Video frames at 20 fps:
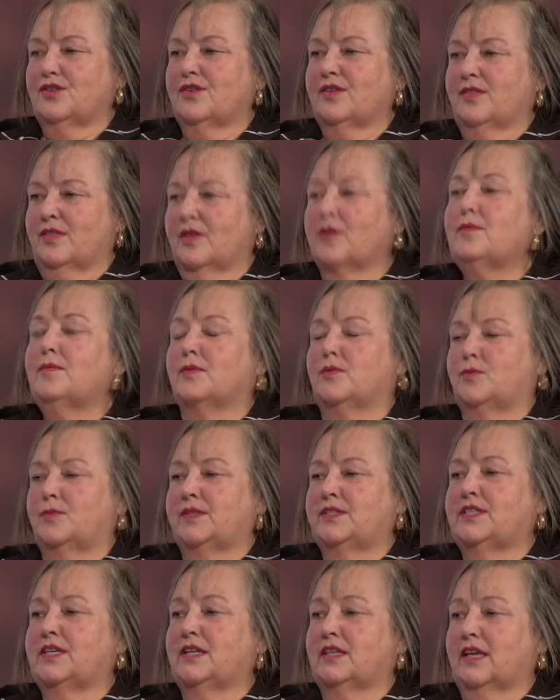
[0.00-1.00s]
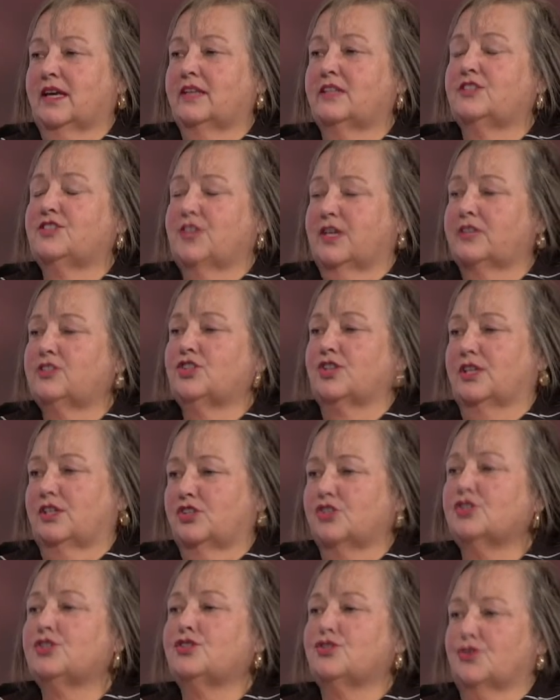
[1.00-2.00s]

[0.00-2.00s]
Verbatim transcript: and they would be dedicated to education and